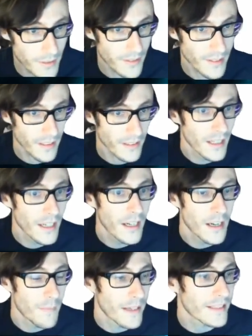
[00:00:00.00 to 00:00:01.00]
So
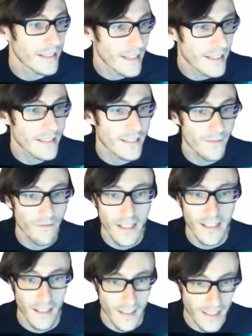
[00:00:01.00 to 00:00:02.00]
basically these
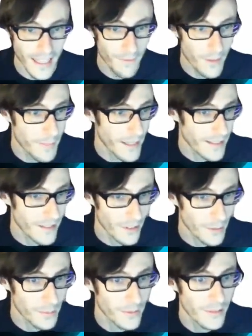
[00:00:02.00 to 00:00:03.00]
researchers have the best
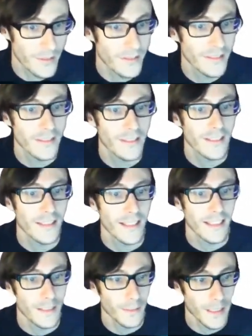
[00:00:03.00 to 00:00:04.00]
job
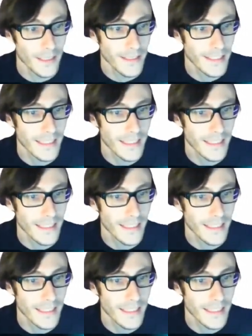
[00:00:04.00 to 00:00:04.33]
in the world.